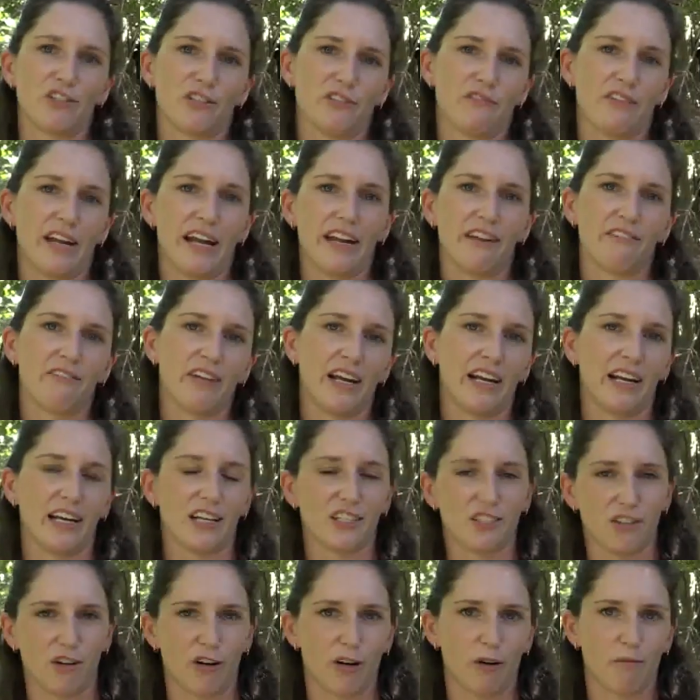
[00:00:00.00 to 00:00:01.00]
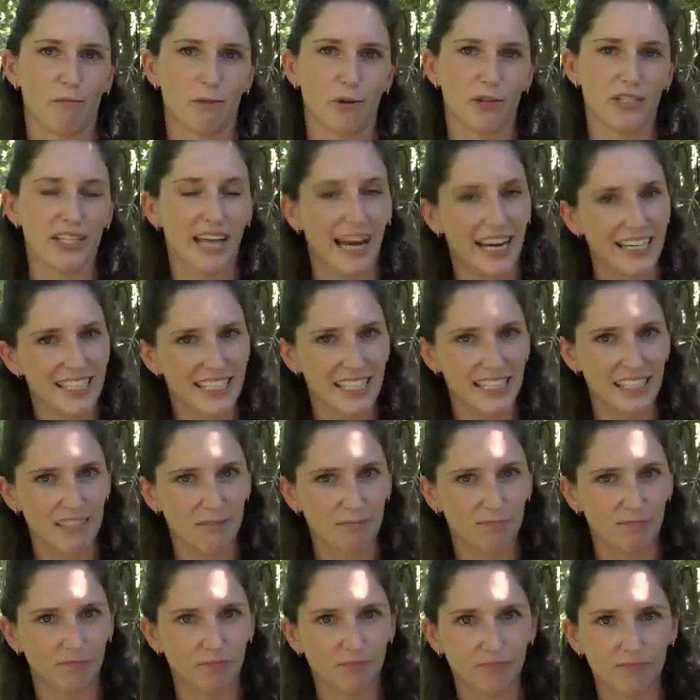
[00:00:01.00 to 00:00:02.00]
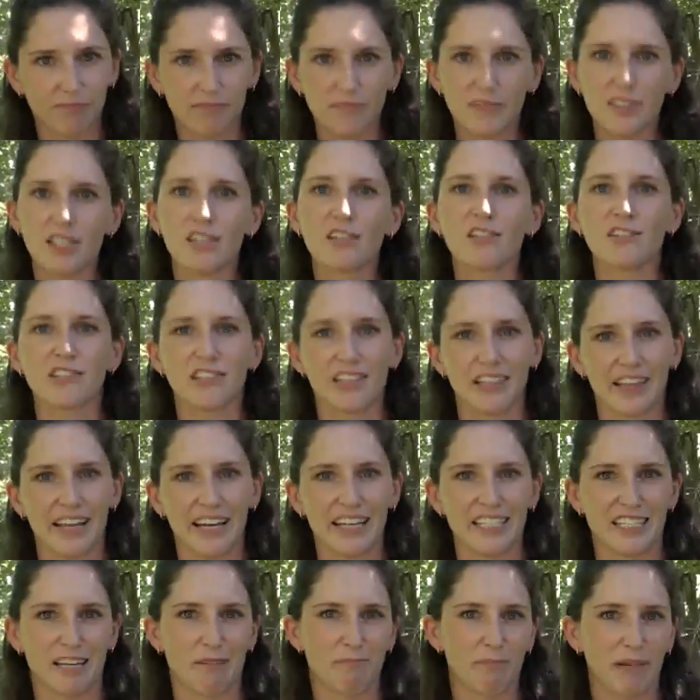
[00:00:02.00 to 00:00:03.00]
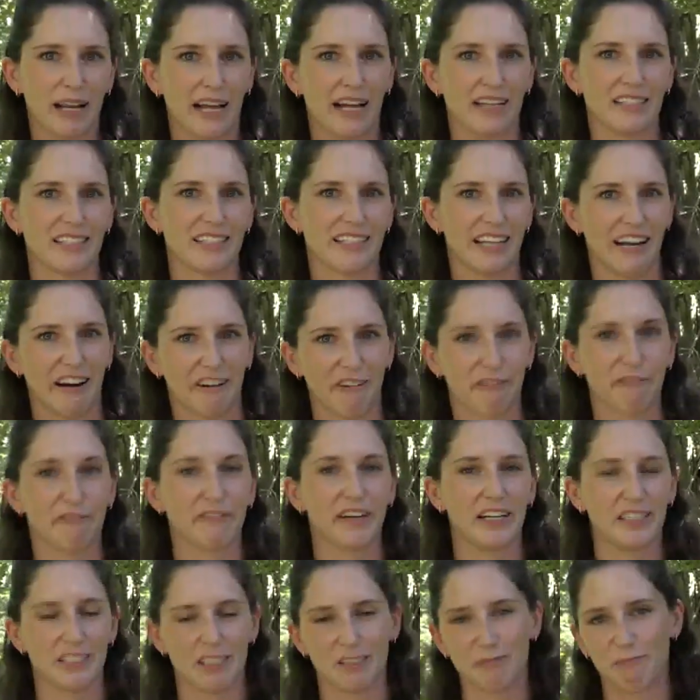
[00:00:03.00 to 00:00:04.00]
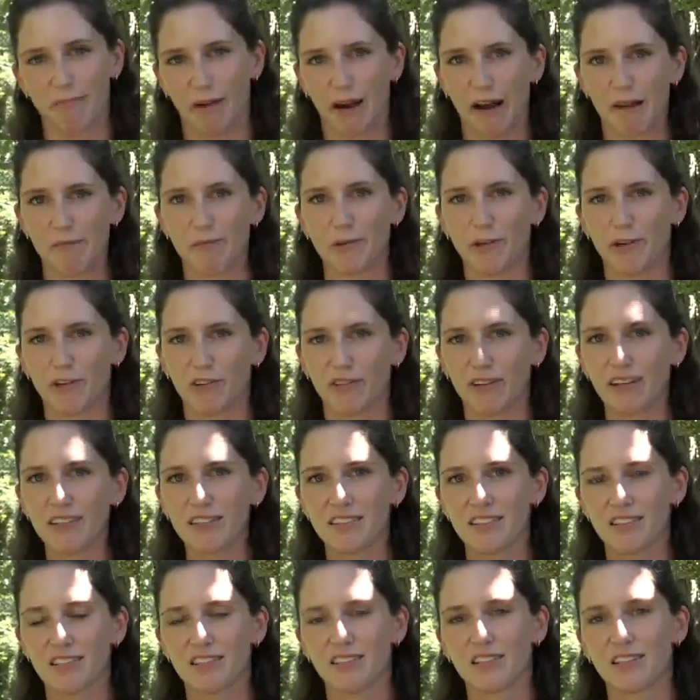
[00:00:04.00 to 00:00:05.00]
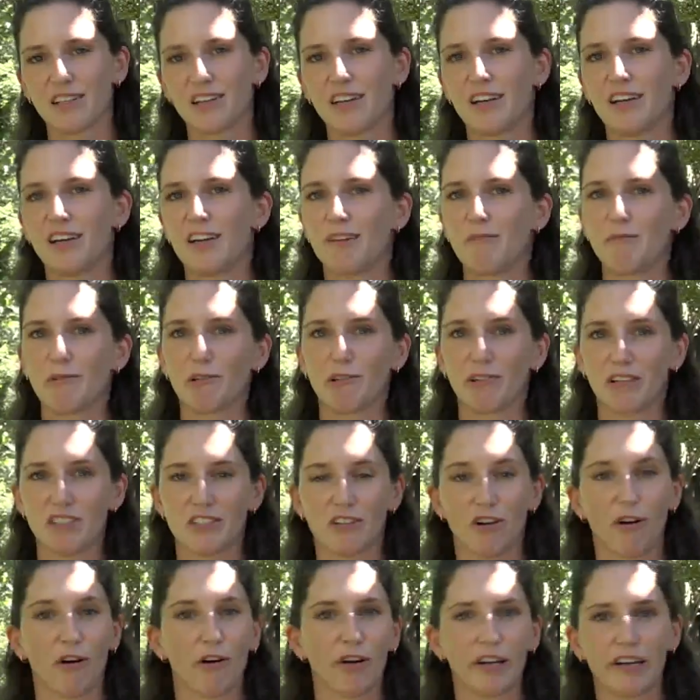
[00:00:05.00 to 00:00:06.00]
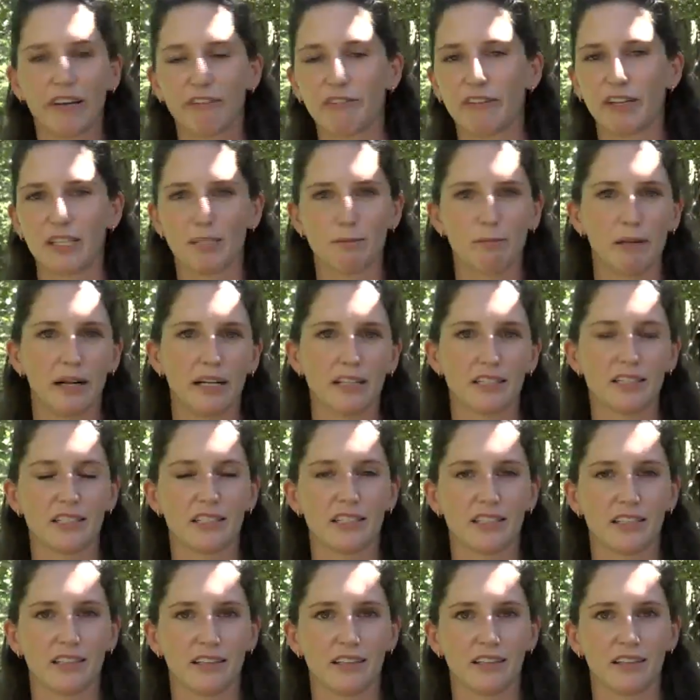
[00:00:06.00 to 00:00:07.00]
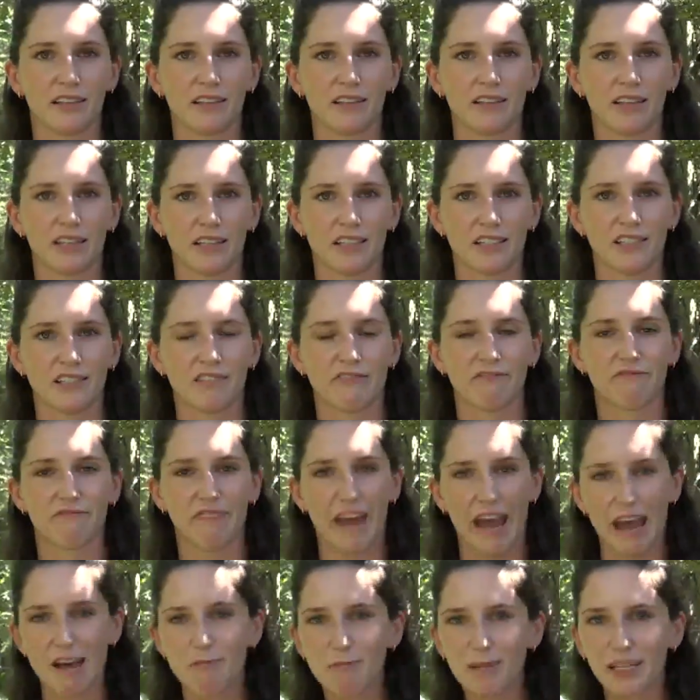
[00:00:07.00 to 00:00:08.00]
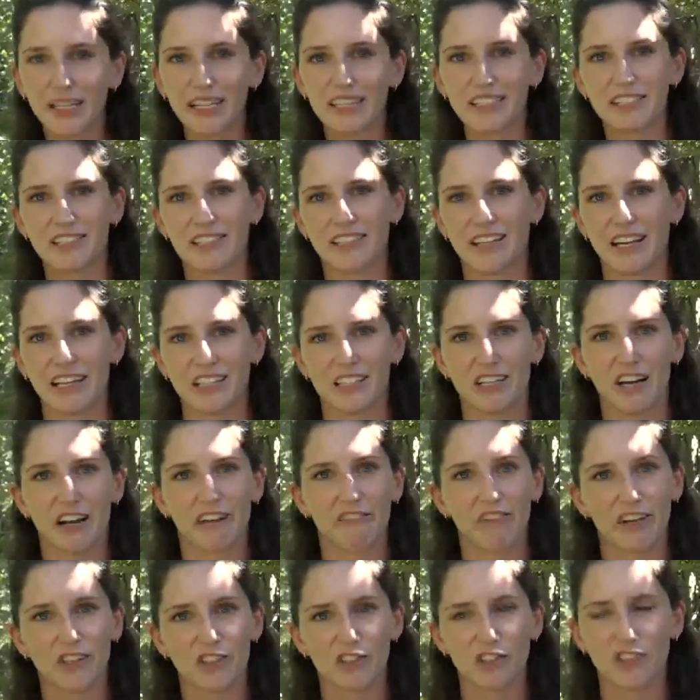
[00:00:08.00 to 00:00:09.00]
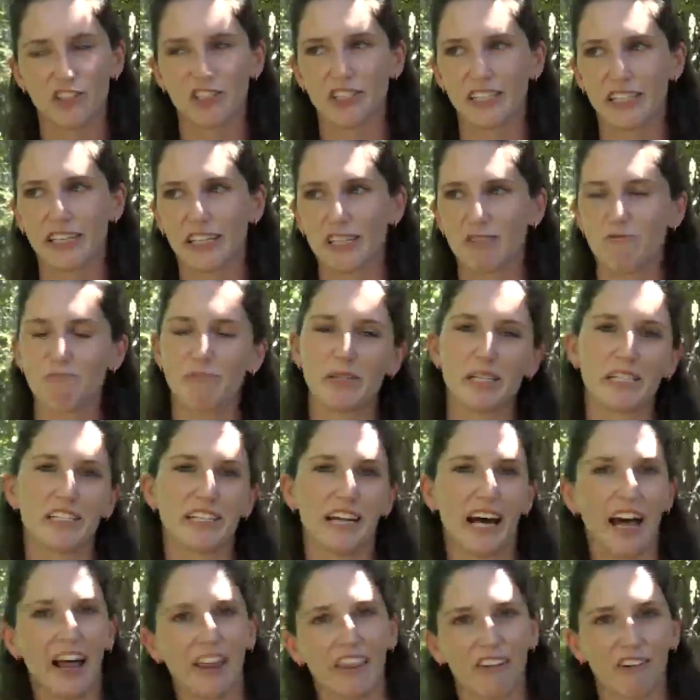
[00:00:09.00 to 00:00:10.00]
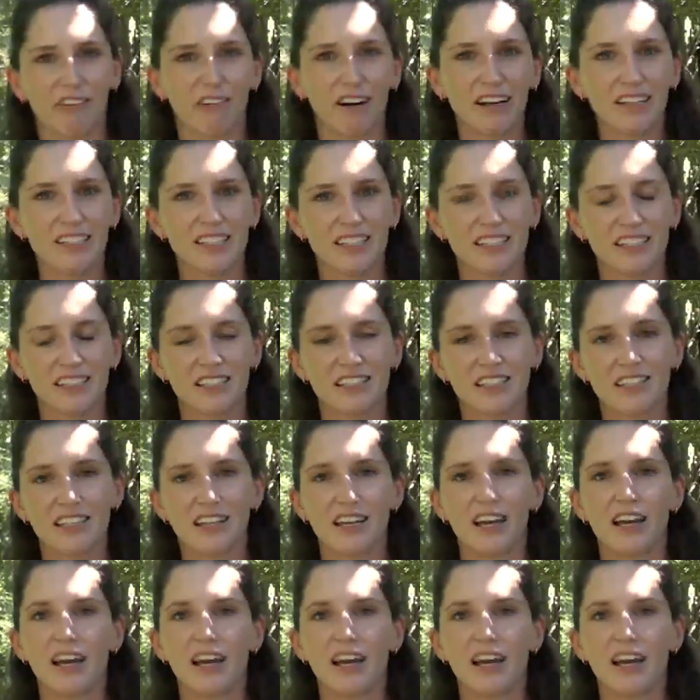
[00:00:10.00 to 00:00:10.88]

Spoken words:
of native and exotic Myrtaceae. So these are plants that are affected by myrtle rust. Myrtle rust only affects plants in this family, so that's kind of interesting compared to other rusts,